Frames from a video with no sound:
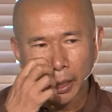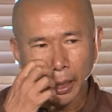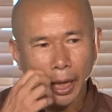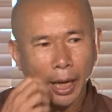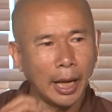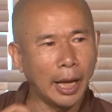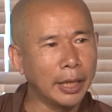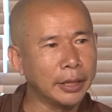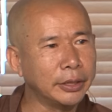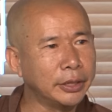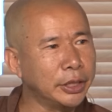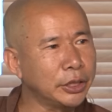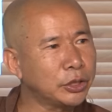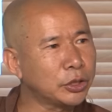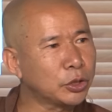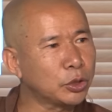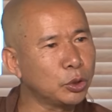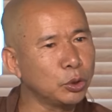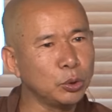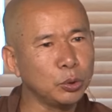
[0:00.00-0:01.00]
And these
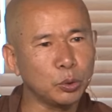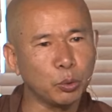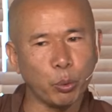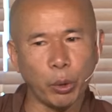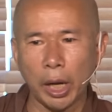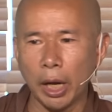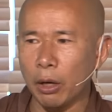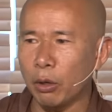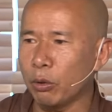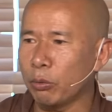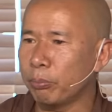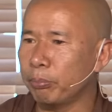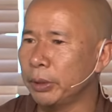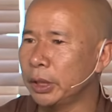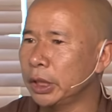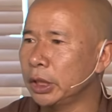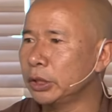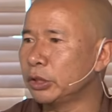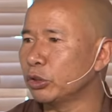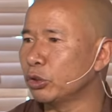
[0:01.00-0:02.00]
two quail
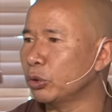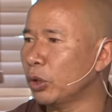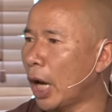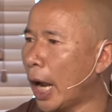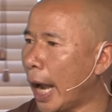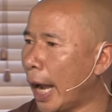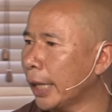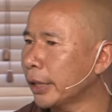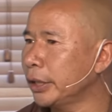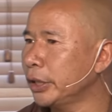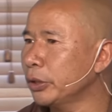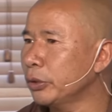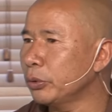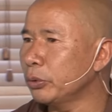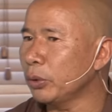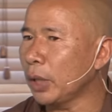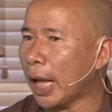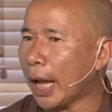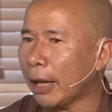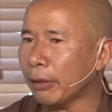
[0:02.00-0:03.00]
begin to
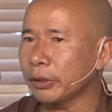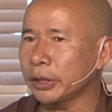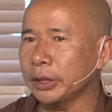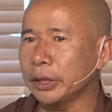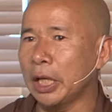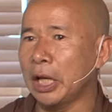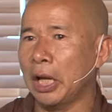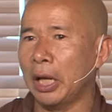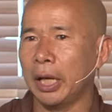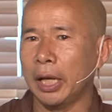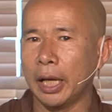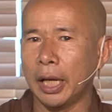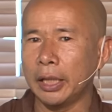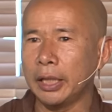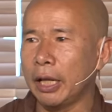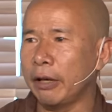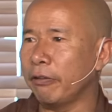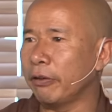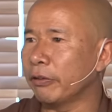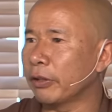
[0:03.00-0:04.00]
argue loudly,
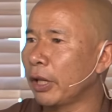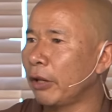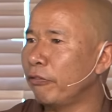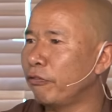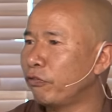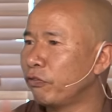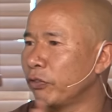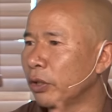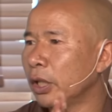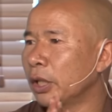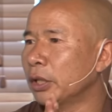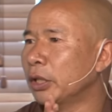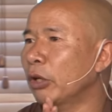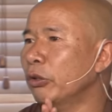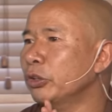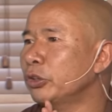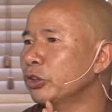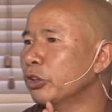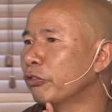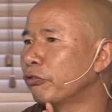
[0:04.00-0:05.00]
and then they go
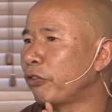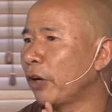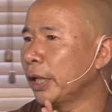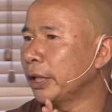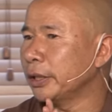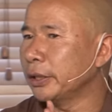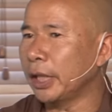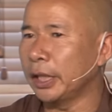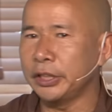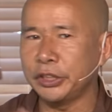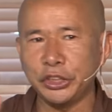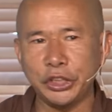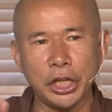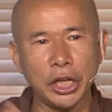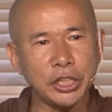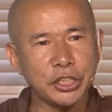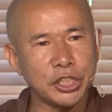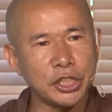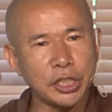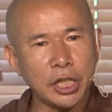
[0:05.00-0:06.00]
into the fight. They
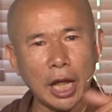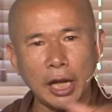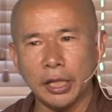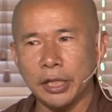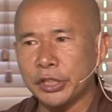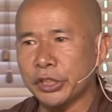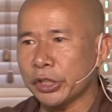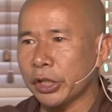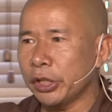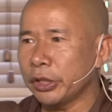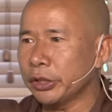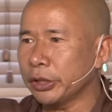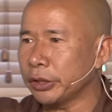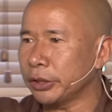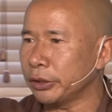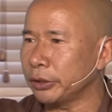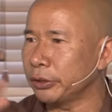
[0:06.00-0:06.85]
chase each other.